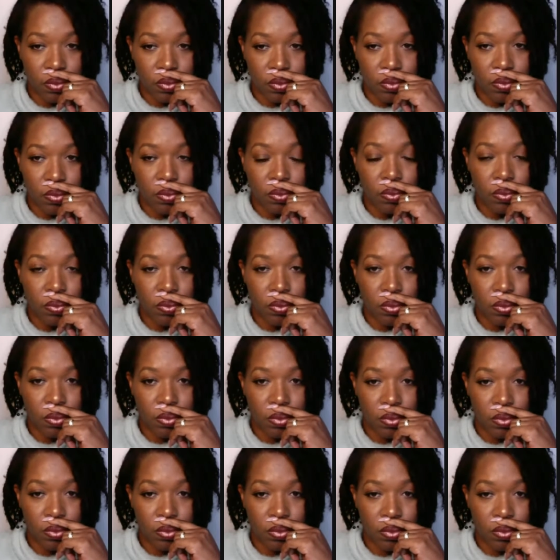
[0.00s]

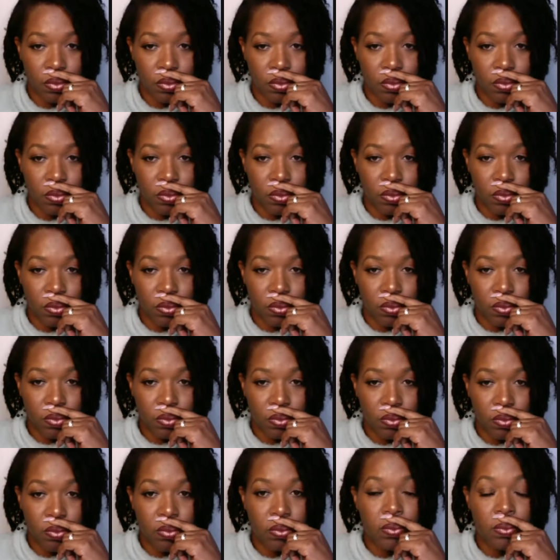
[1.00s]

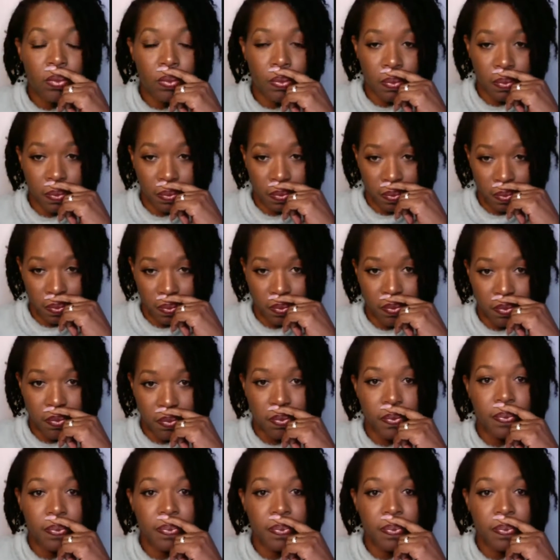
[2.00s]
(silent)